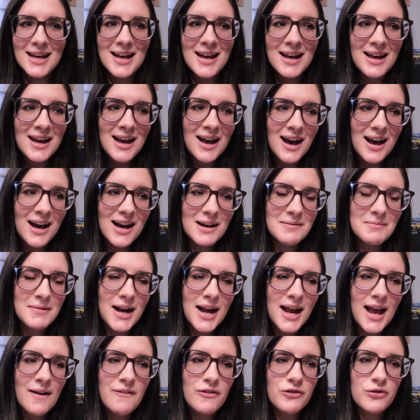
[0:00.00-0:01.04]

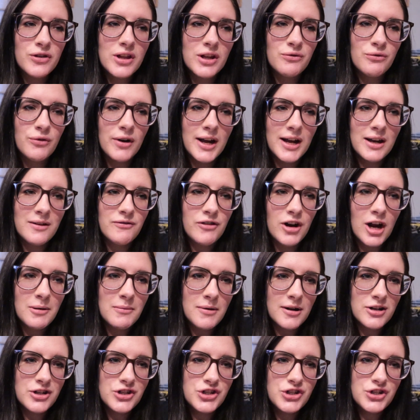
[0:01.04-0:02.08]
I haven't really written very
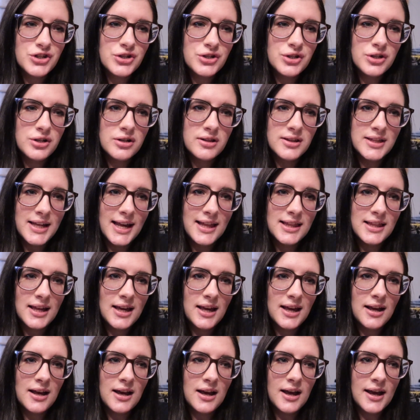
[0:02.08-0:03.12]
much
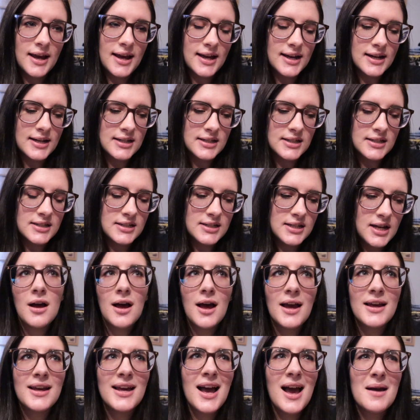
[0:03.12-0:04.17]
lately, and
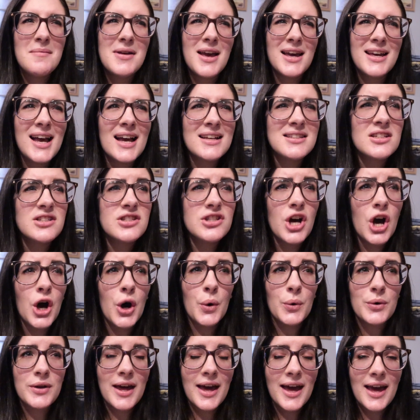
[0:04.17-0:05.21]
I guess it's
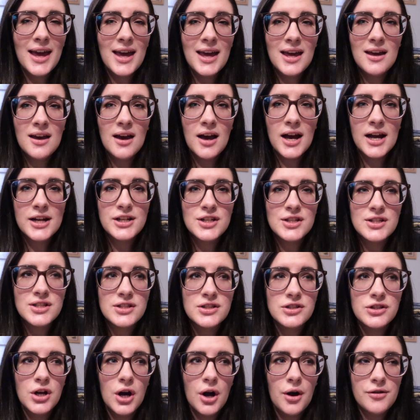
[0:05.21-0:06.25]
okay. I
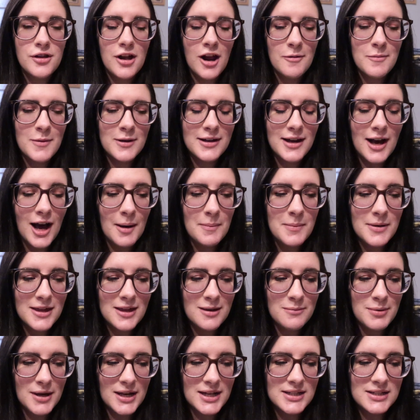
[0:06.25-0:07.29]
just know that I've been copying
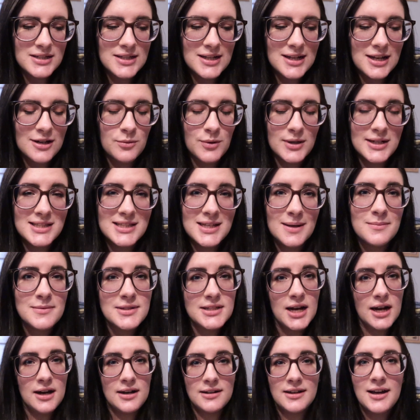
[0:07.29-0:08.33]
and pasting, and once I'm
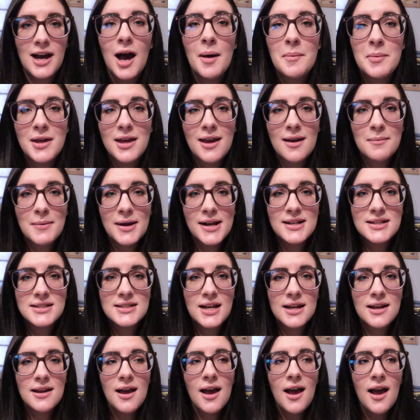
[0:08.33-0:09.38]
done copying and
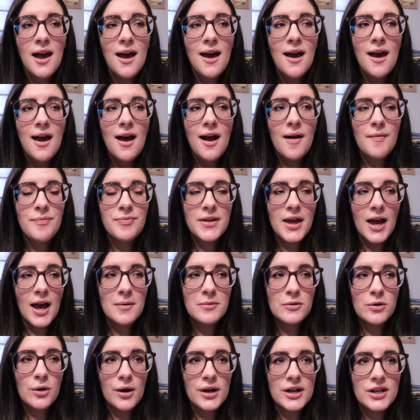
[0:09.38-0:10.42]
pasting,
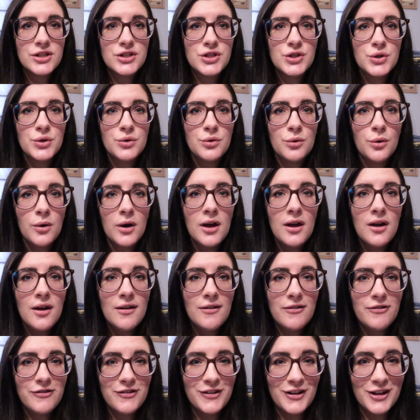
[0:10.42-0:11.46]
I'm going to
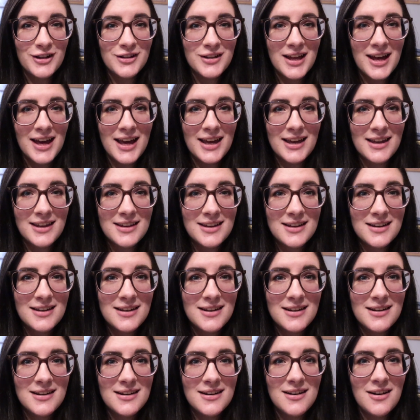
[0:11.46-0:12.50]
feel like,
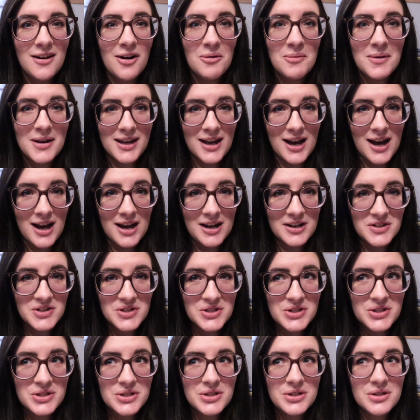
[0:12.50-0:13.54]
oh my
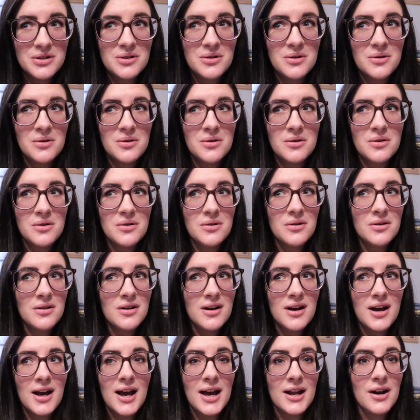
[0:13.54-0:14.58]
gosh,
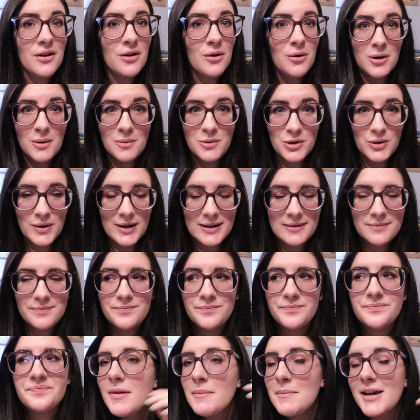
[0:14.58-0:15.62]
I don't know what I'm doing.
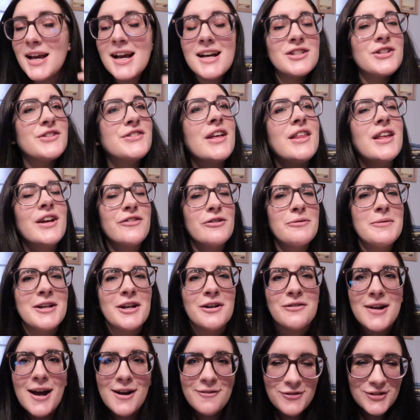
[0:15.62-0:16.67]
Because there's nothing for me
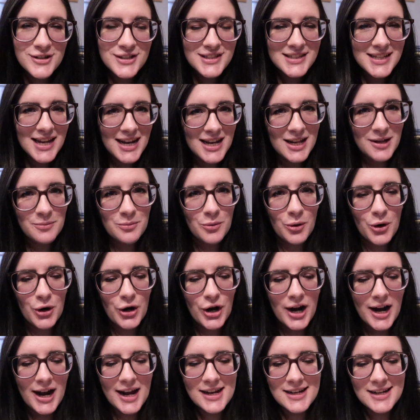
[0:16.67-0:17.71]
to reference
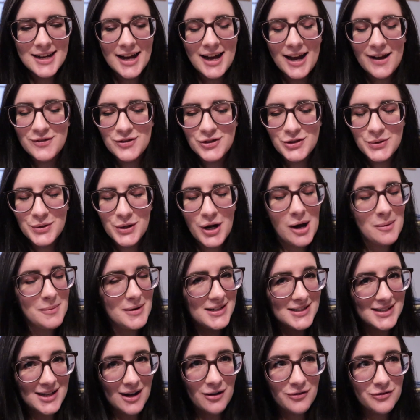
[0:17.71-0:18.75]
anymore, and I have to do it all
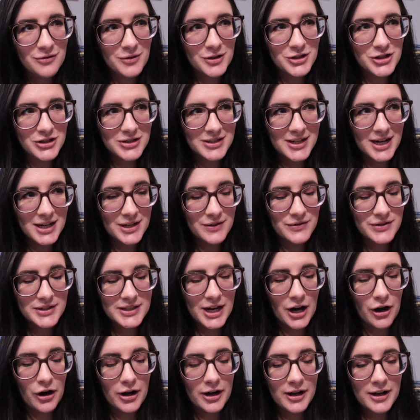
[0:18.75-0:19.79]
myself, which is kind of
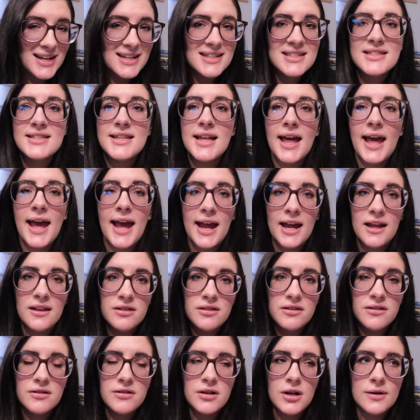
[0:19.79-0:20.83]
scary. It's the
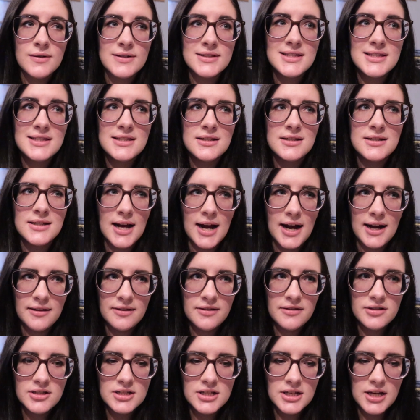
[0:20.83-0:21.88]
8th. No, it's the
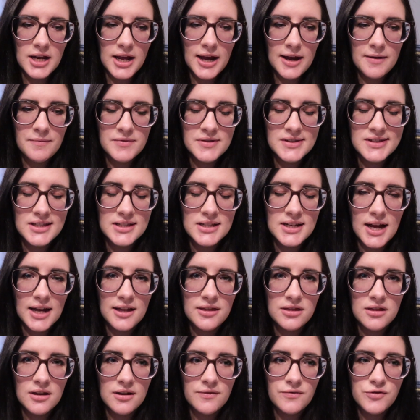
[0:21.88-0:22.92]
9th today. It's the
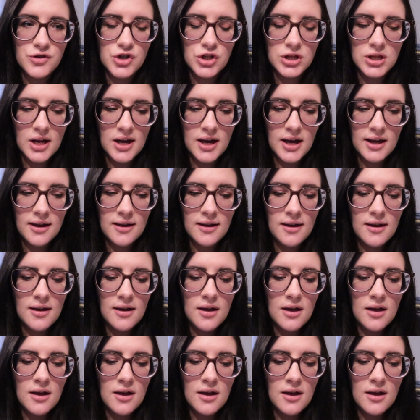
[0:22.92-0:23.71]
9th of July.